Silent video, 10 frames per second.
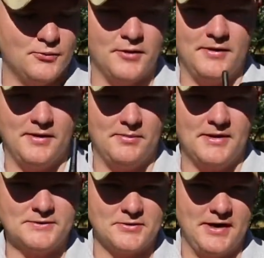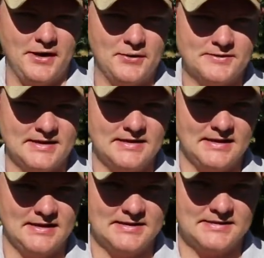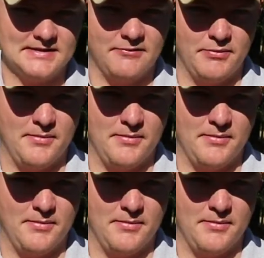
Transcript: one of the best radios I think has ever